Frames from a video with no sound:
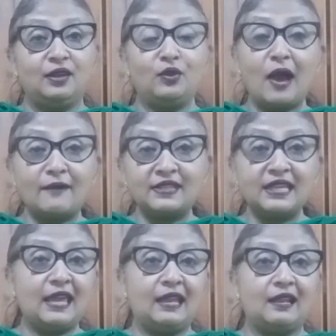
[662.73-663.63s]
You have
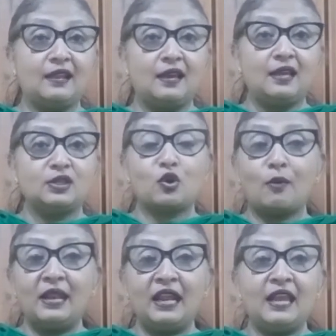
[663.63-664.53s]
seen so
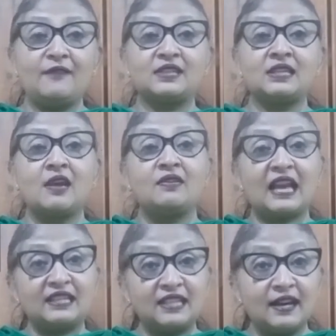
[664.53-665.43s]
many leaves
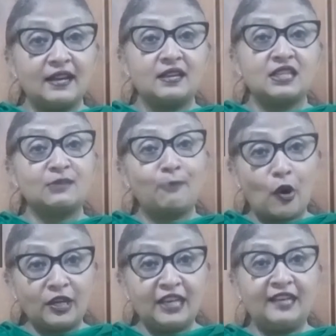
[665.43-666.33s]
that are
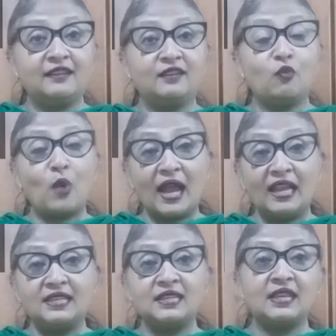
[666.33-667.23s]
spotted,
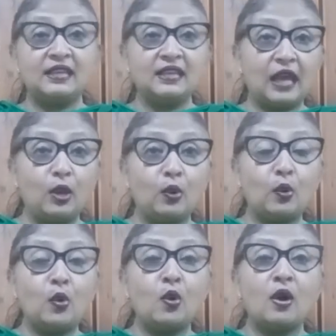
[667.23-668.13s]
white,
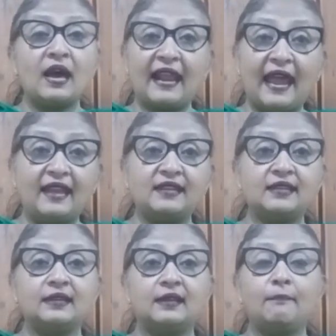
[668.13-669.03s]
yellow, red,
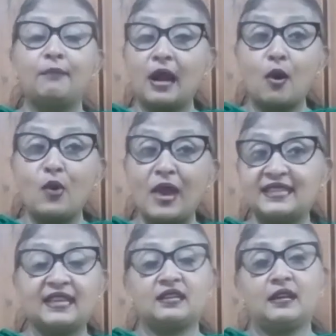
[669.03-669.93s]
brown,
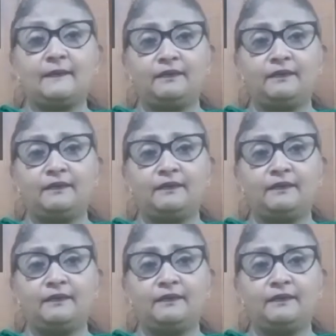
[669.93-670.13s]
etc.